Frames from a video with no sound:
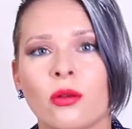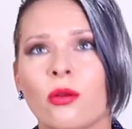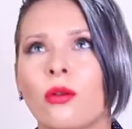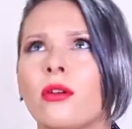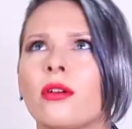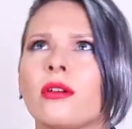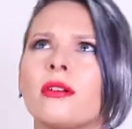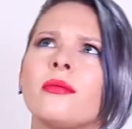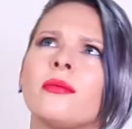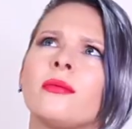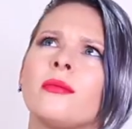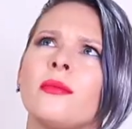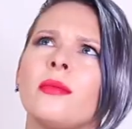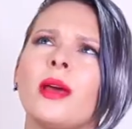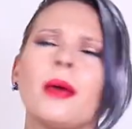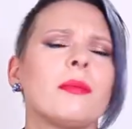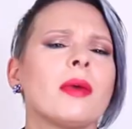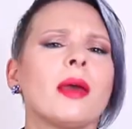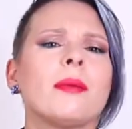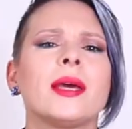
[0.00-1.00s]
Or
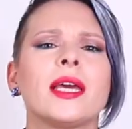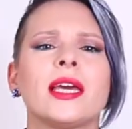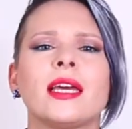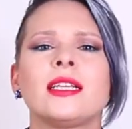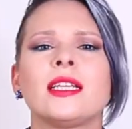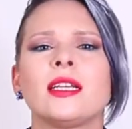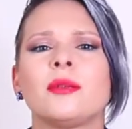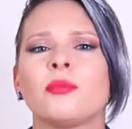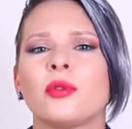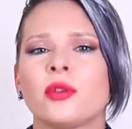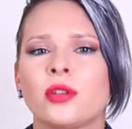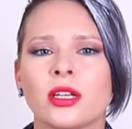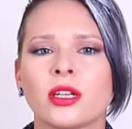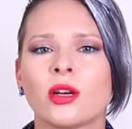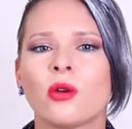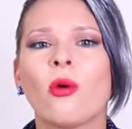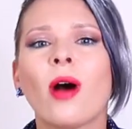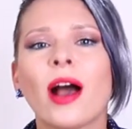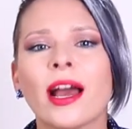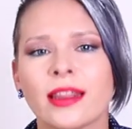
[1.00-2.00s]
maybe he didn't put
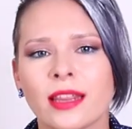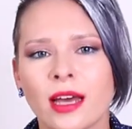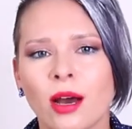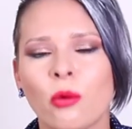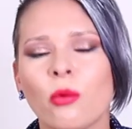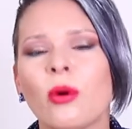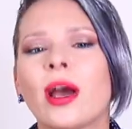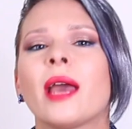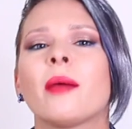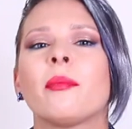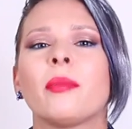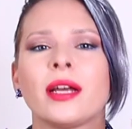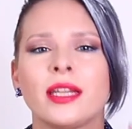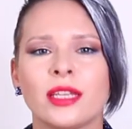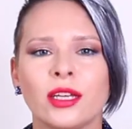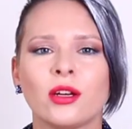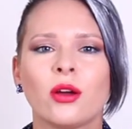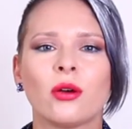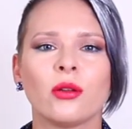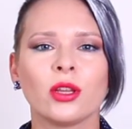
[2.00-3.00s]
it quite that way,
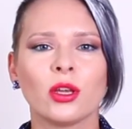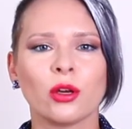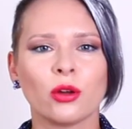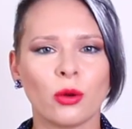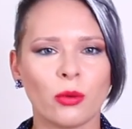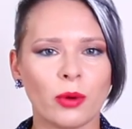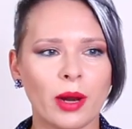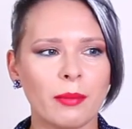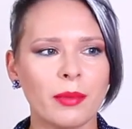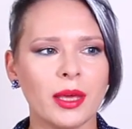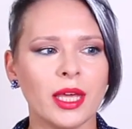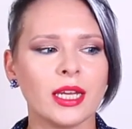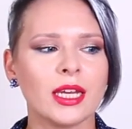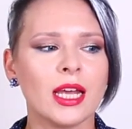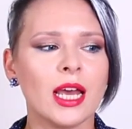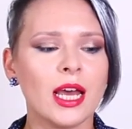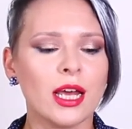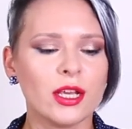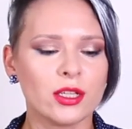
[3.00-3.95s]
but you know, you know what I mean.